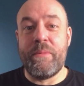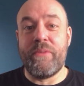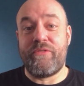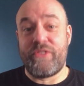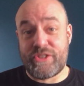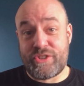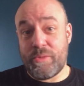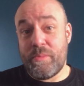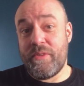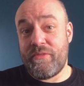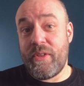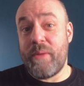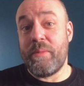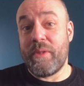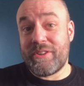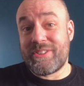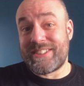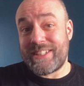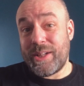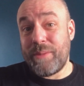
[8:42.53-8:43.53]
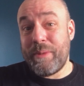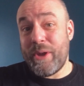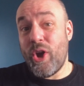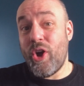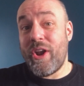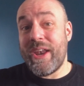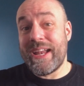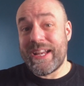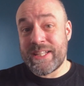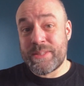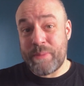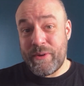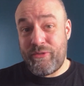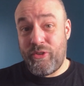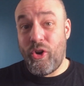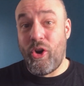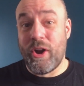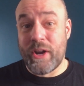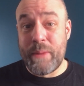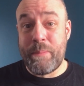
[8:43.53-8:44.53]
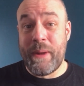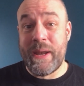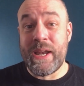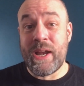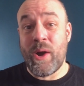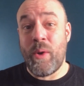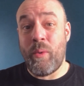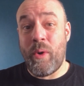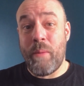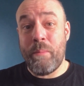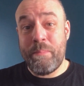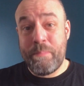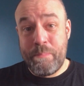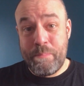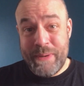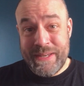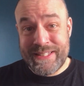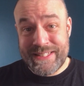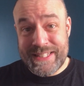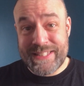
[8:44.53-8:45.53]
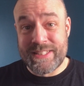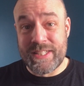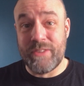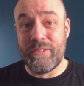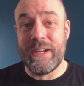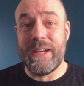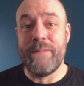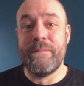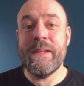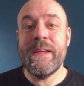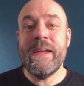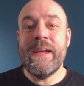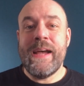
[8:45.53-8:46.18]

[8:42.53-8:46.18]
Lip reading: but for some of them, they'll still be earning as before, depending on what business they're in.